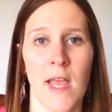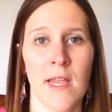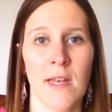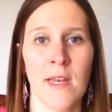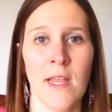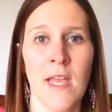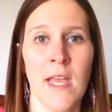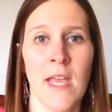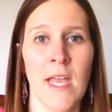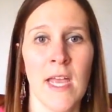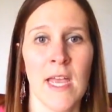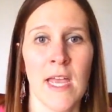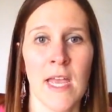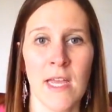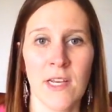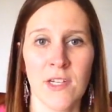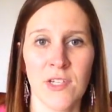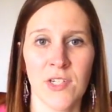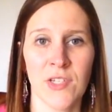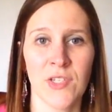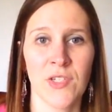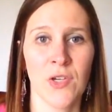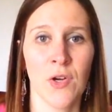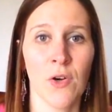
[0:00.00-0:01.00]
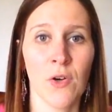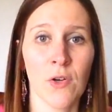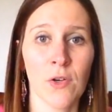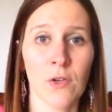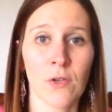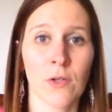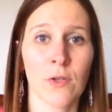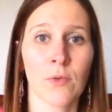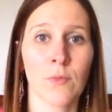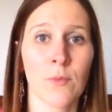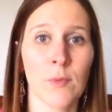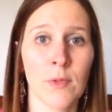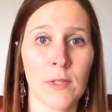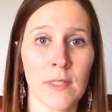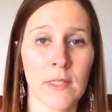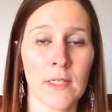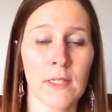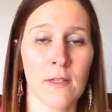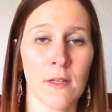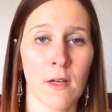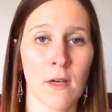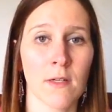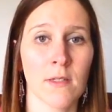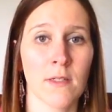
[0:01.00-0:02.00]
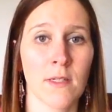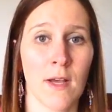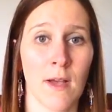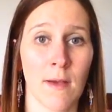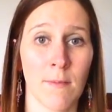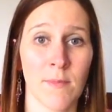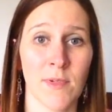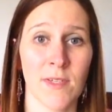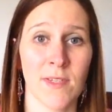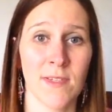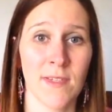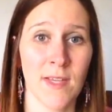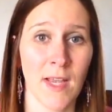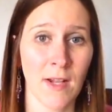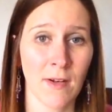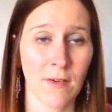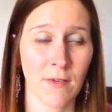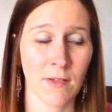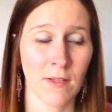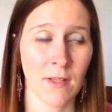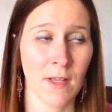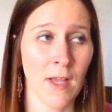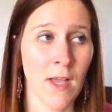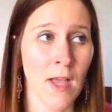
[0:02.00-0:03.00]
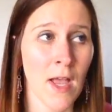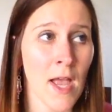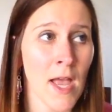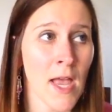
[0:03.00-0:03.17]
and it just took her a really long time to settle.